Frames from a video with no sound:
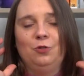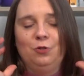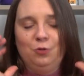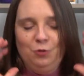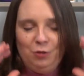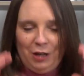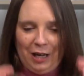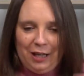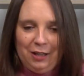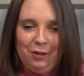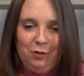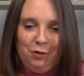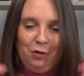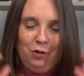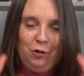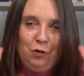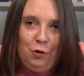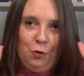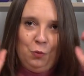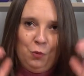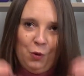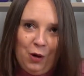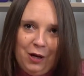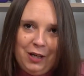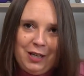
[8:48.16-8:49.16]
challenges, your
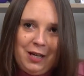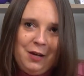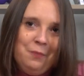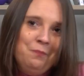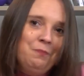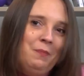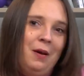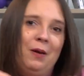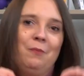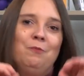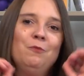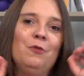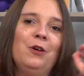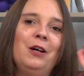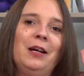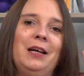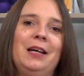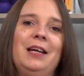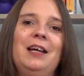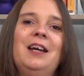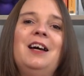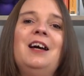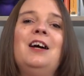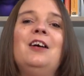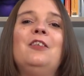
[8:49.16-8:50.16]
working
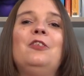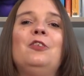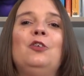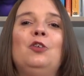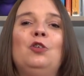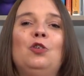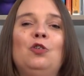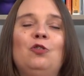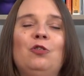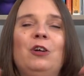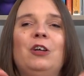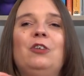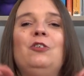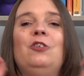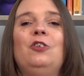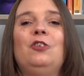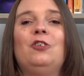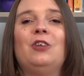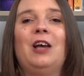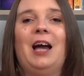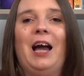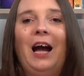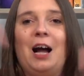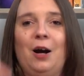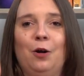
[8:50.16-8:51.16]
memory, the stress is
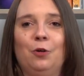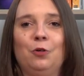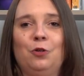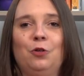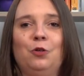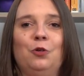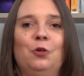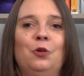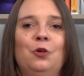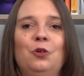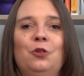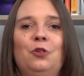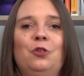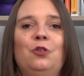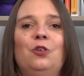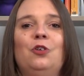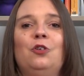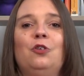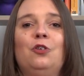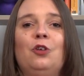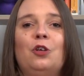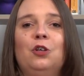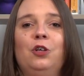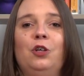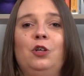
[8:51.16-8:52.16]
outsourced
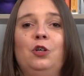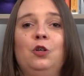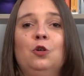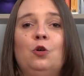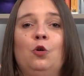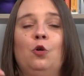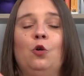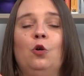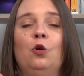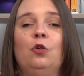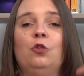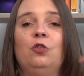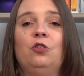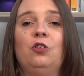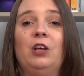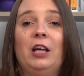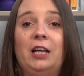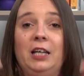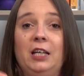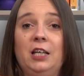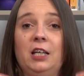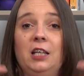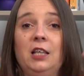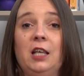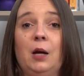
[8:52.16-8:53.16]
so that you're
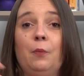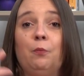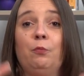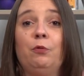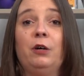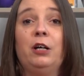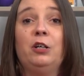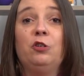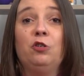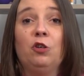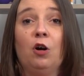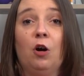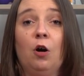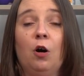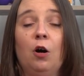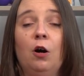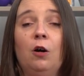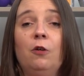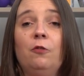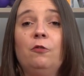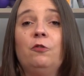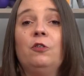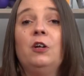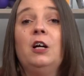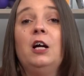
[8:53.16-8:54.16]
taking that pressure
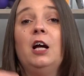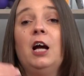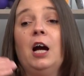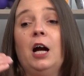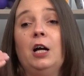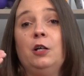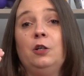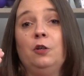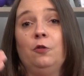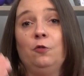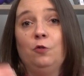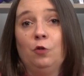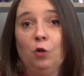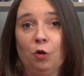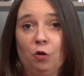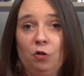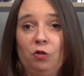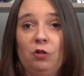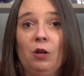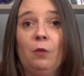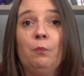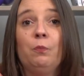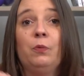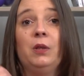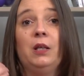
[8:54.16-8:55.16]
off and you've got
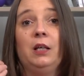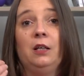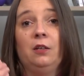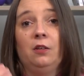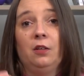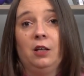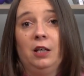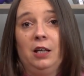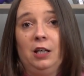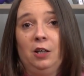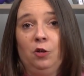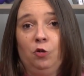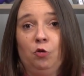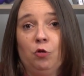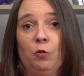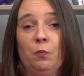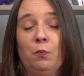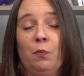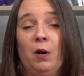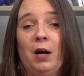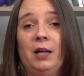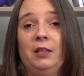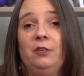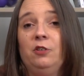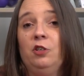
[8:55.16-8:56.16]
something that is
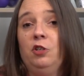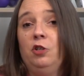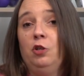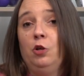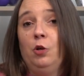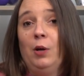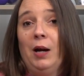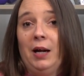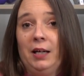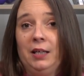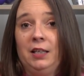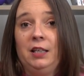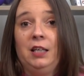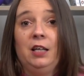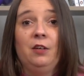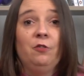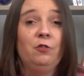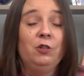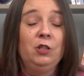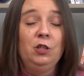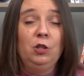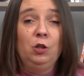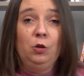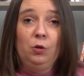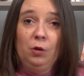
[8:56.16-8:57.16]
reminding you and
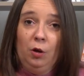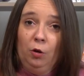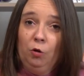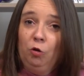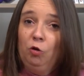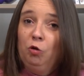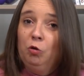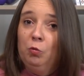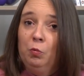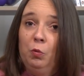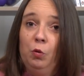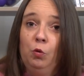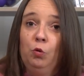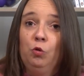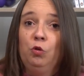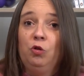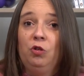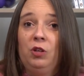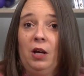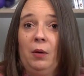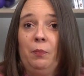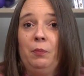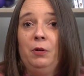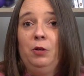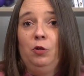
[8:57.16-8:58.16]
giving you those small
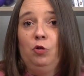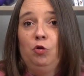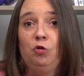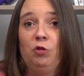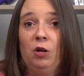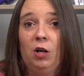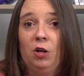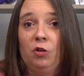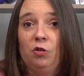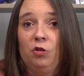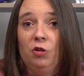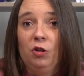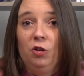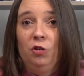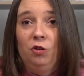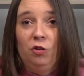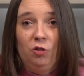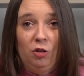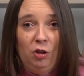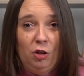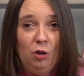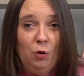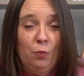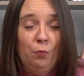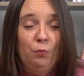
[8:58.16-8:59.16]
step instructions
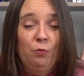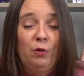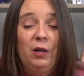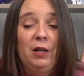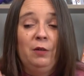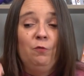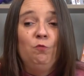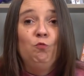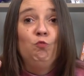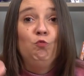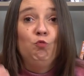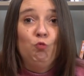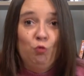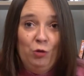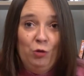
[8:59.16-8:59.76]
that your brain